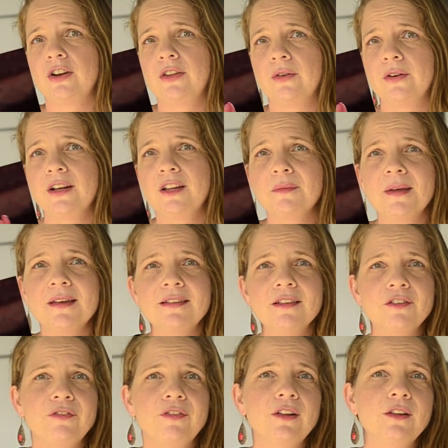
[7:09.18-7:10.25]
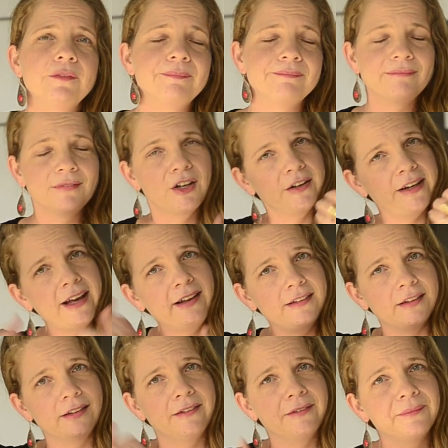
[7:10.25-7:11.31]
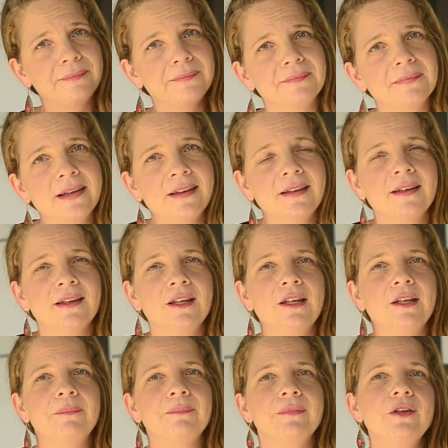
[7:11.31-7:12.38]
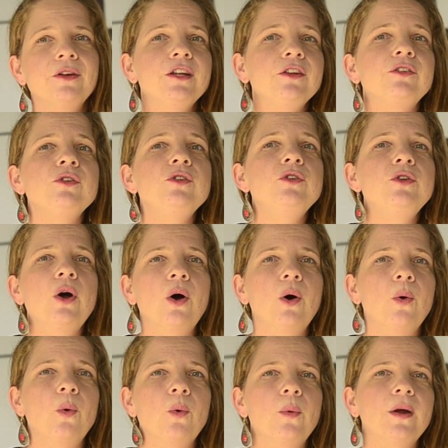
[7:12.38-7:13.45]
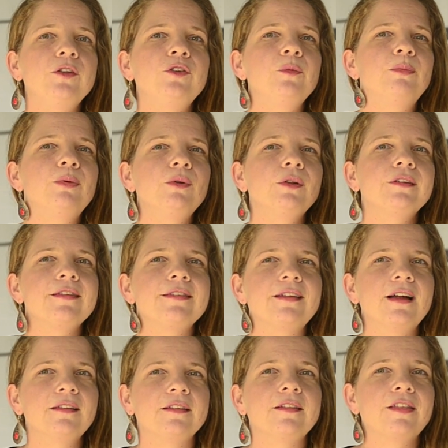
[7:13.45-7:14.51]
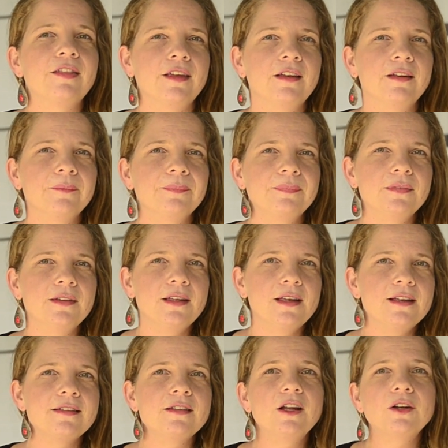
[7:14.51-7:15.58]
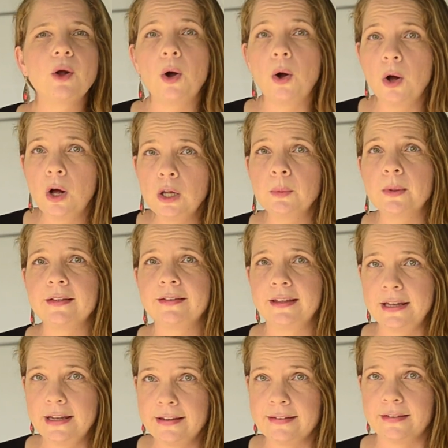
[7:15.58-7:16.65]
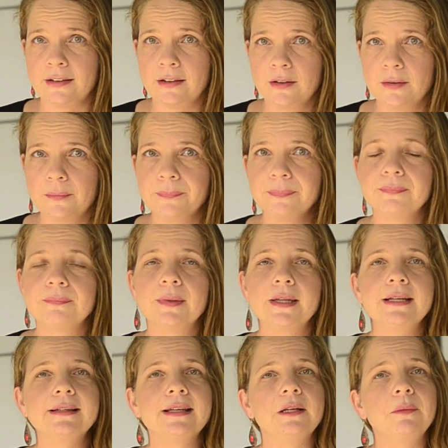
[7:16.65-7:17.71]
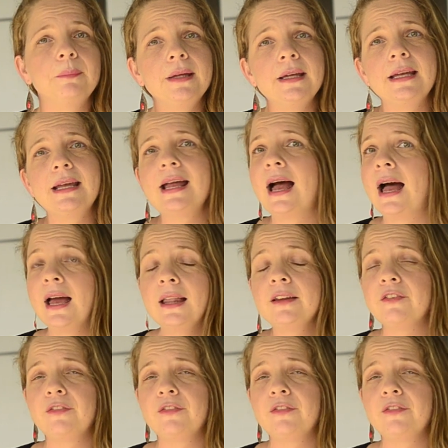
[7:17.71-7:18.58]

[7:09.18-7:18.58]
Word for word: other. It makes us feel connected. You need to know when to pull this silent thing. It's not always easy, but it can be highly